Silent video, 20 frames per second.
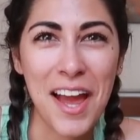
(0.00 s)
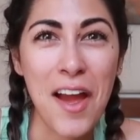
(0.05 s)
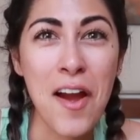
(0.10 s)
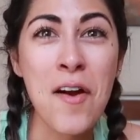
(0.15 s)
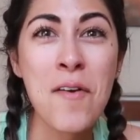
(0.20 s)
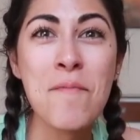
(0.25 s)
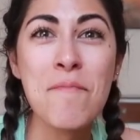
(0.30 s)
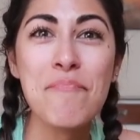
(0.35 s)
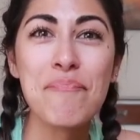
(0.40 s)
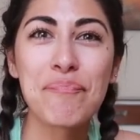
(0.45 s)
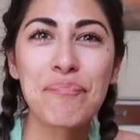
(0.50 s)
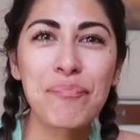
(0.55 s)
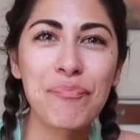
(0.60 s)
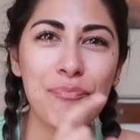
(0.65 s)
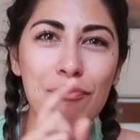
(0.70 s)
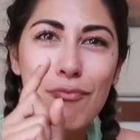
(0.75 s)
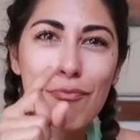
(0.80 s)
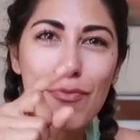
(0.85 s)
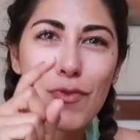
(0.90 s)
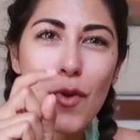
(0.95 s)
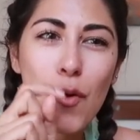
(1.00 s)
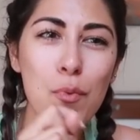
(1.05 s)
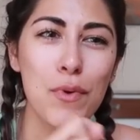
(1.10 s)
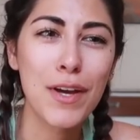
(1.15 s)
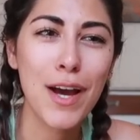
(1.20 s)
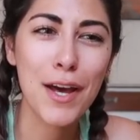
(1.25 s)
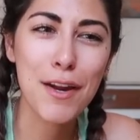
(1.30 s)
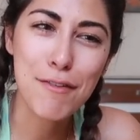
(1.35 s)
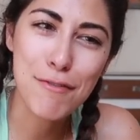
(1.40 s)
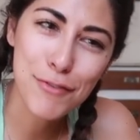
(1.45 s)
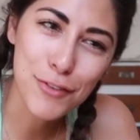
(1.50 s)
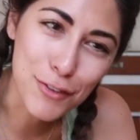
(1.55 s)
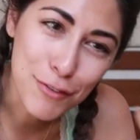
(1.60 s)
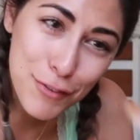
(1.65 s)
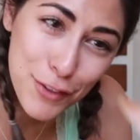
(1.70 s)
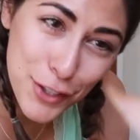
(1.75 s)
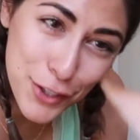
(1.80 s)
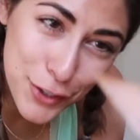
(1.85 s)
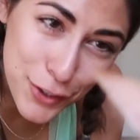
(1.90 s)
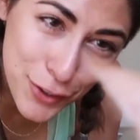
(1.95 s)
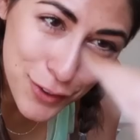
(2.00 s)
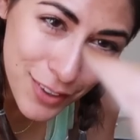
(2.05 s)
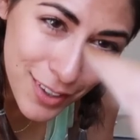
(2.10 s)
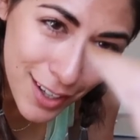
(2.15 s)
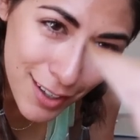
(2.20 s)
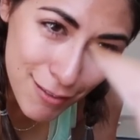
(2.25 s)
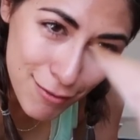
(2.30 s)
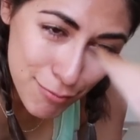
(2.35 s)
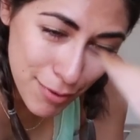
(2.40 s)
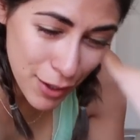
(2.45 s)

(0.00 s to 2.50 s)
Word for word: okay, we got a full view of